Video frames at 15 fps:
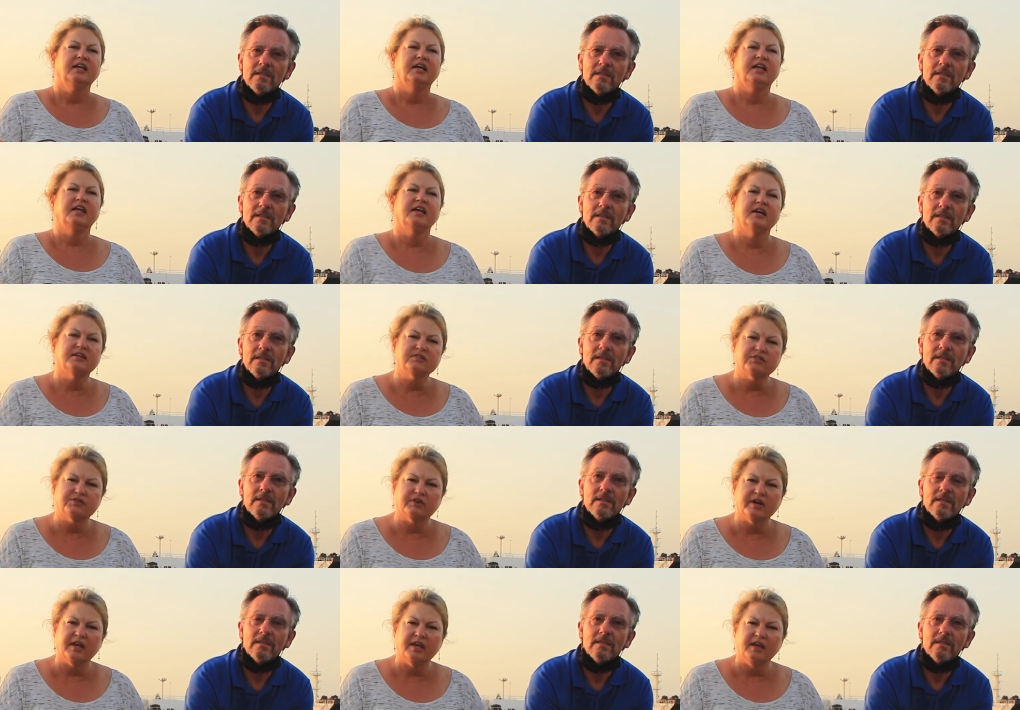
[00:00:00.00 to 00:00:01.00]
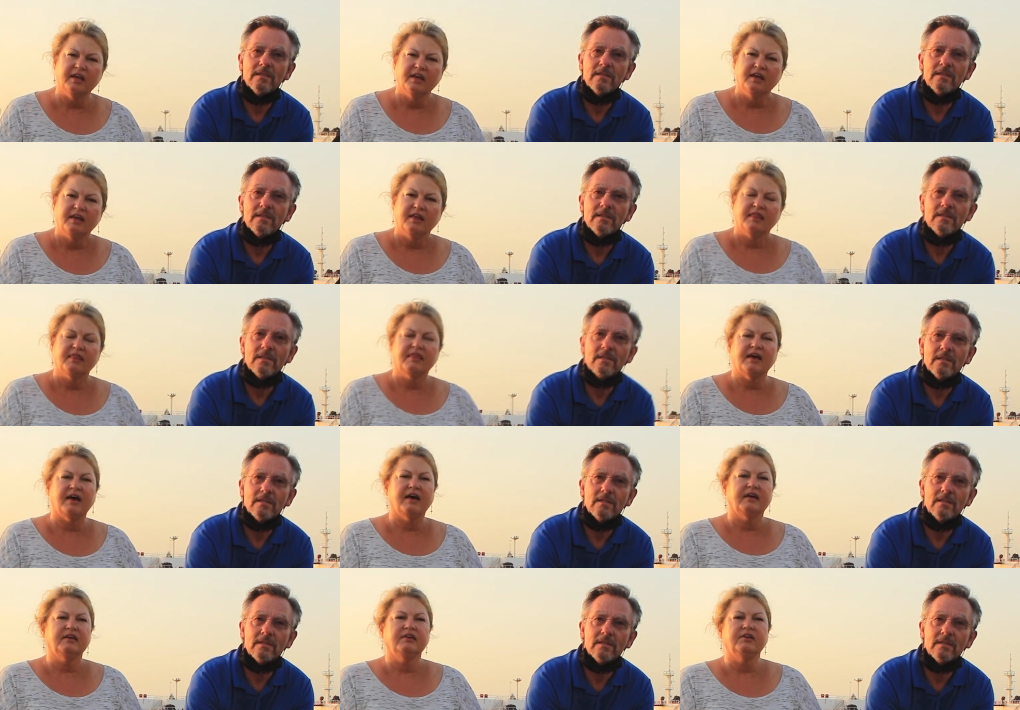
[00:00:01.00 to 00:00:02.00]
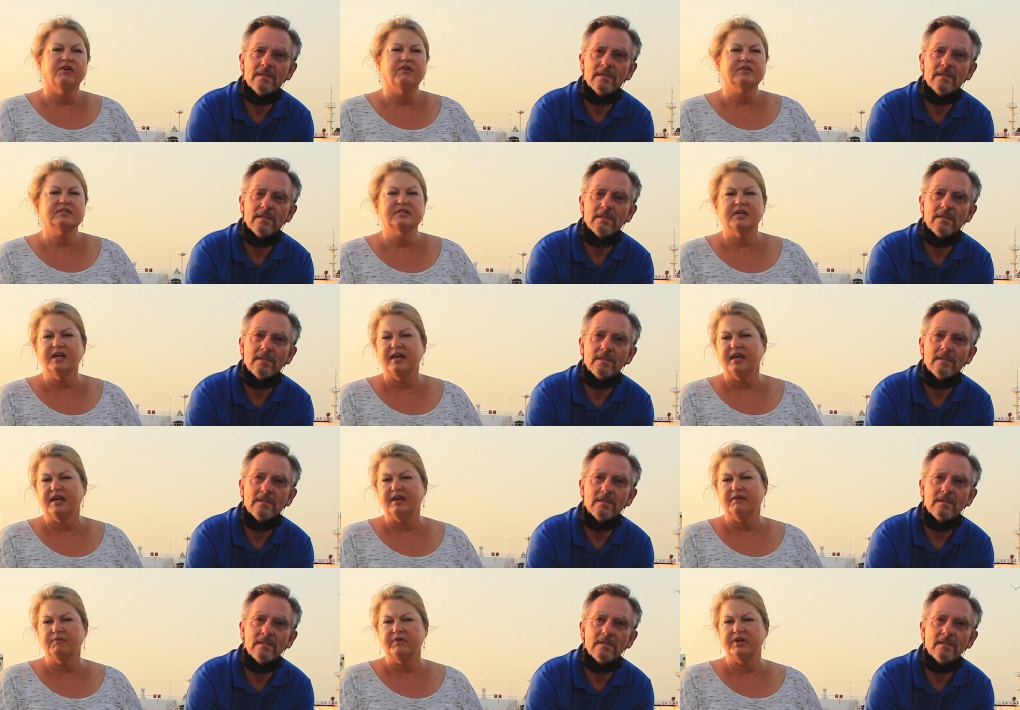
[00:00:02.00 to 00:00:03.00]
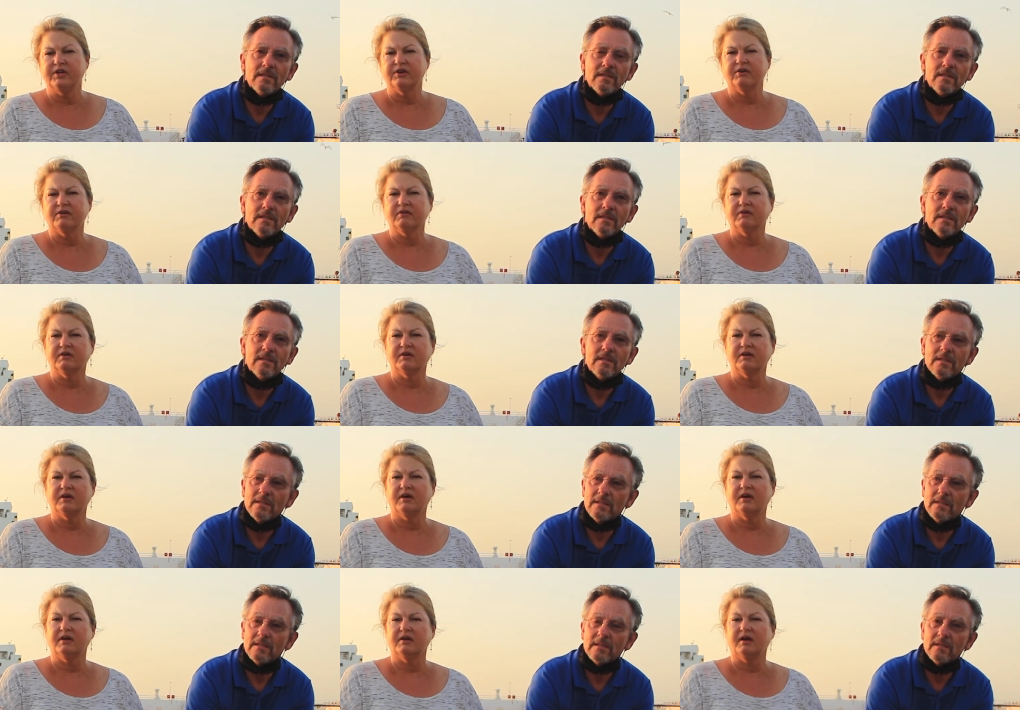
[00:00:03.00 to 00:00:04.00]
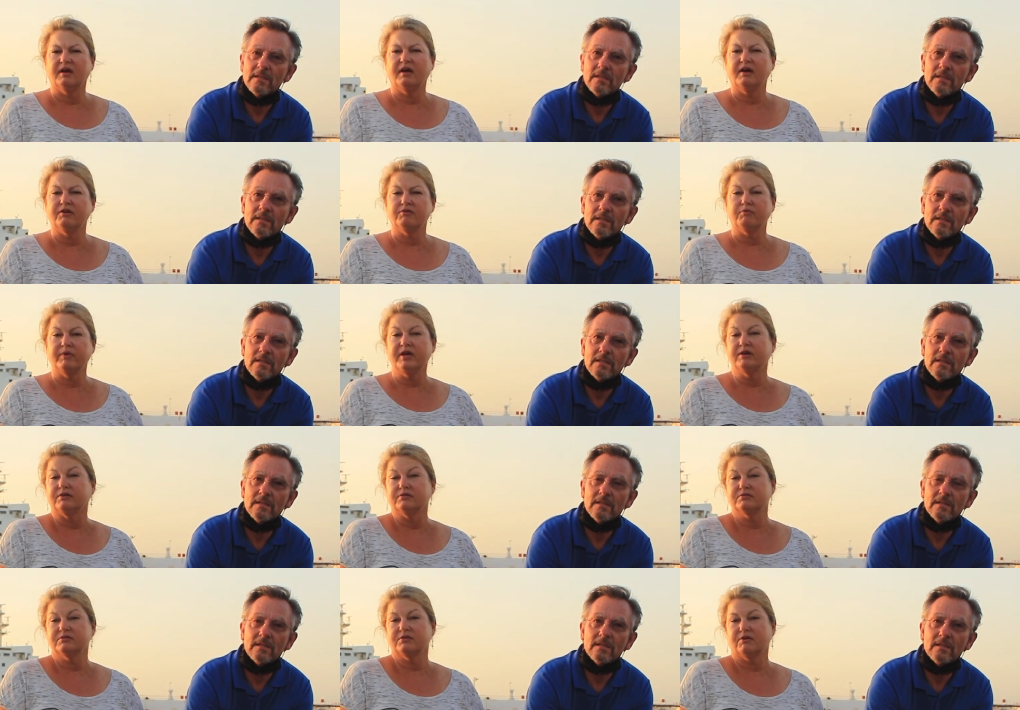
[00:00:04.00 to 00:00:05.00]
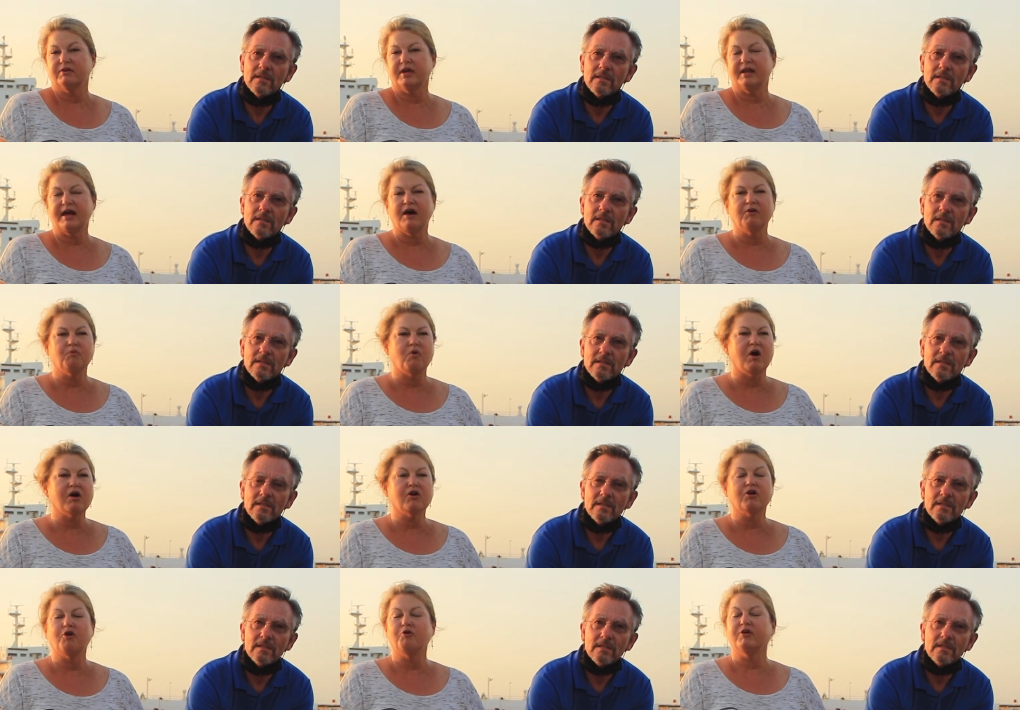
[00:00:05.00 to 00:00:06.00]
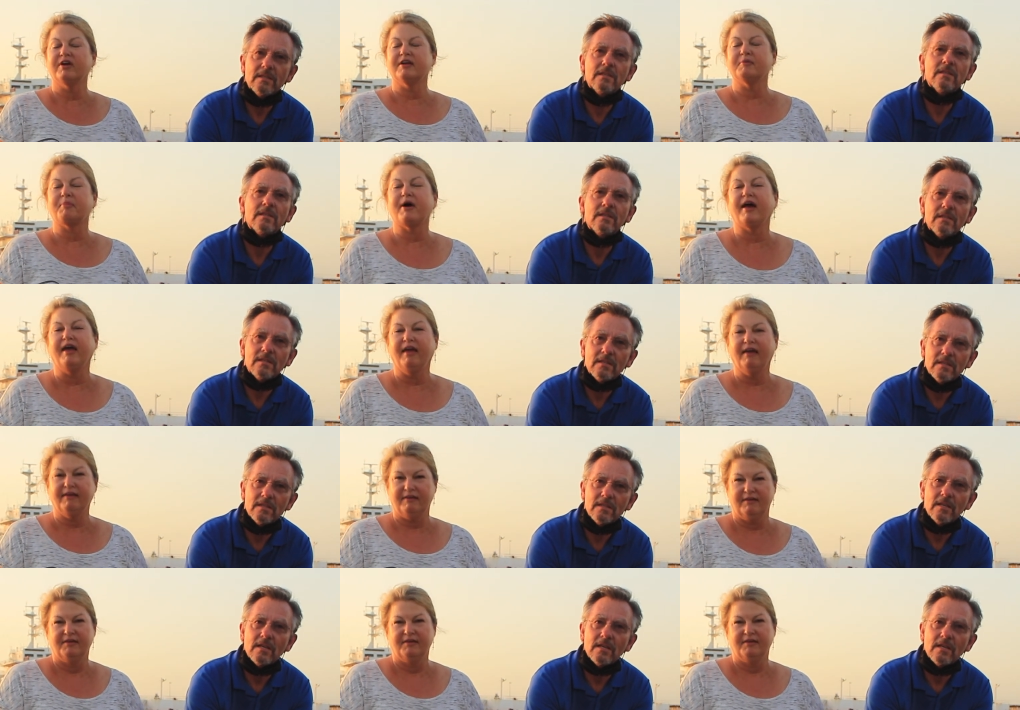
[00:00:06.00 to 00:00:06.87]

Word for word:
Speaker 1: and history that you don't see when you're under wheels. So get out and walk or go get a bike.